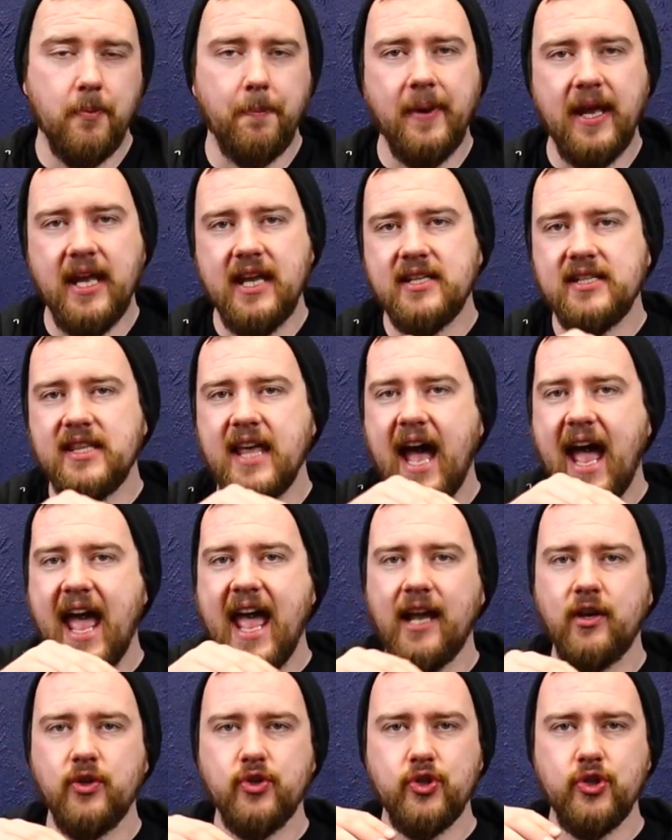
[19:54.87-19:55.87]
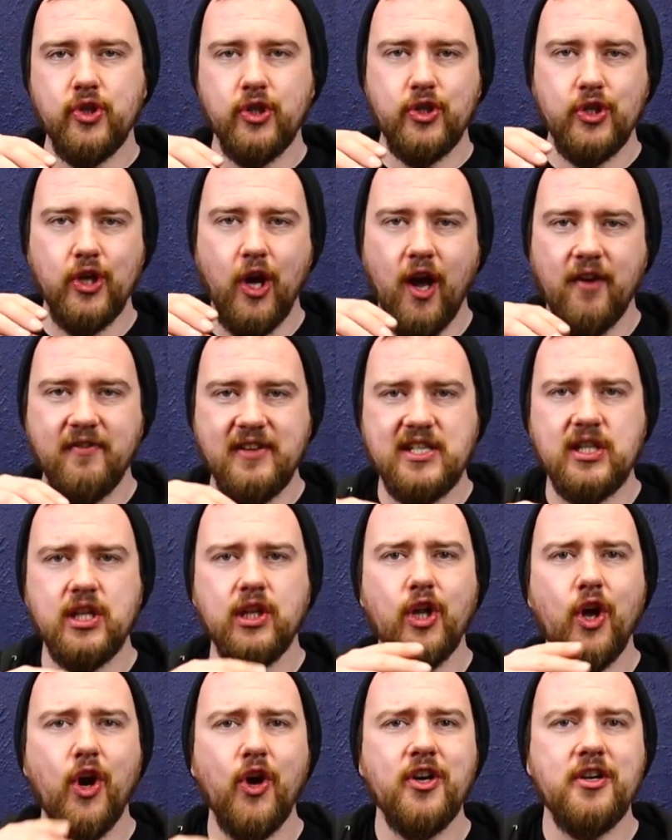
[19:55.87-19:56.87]
but it's that extra it's the
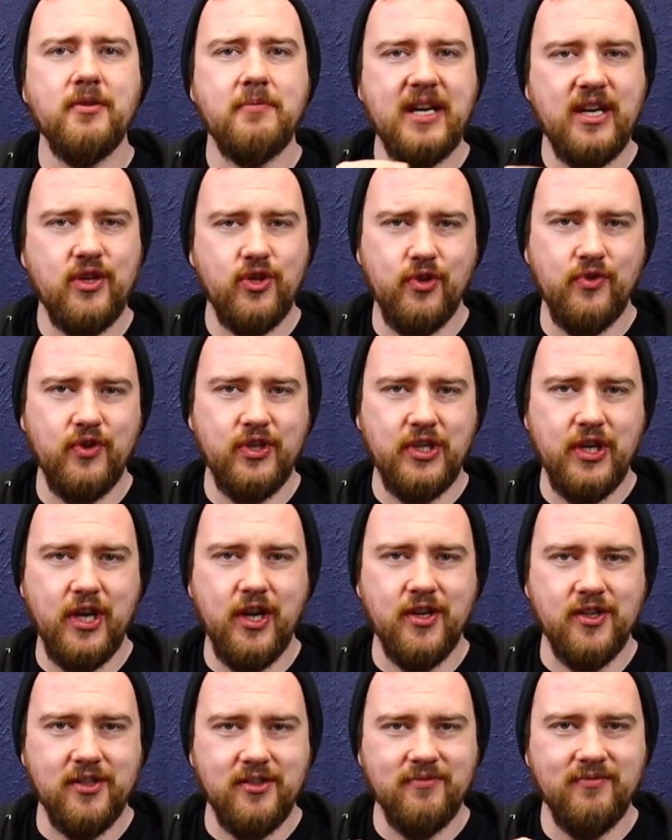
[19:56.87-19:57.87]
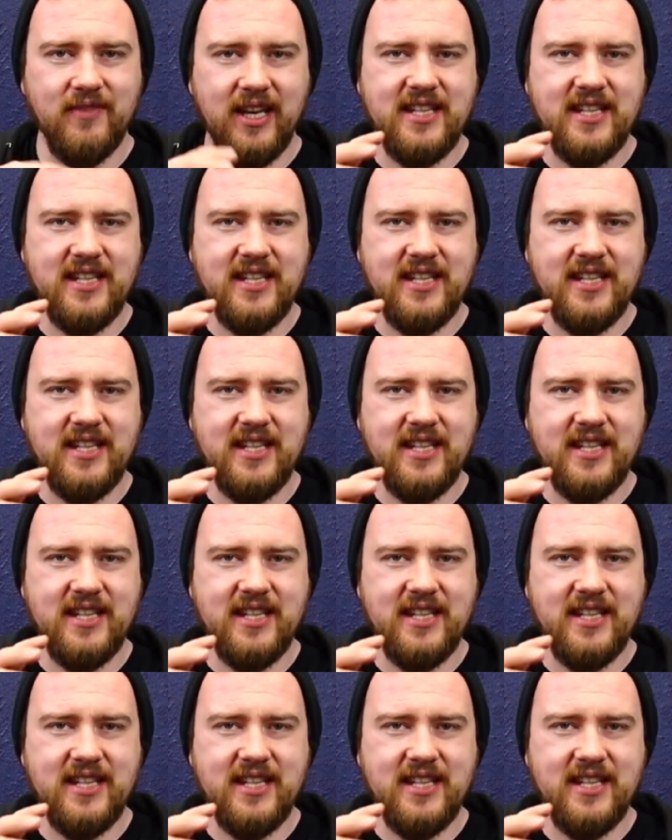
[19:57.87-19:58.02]
law of diminishing returns.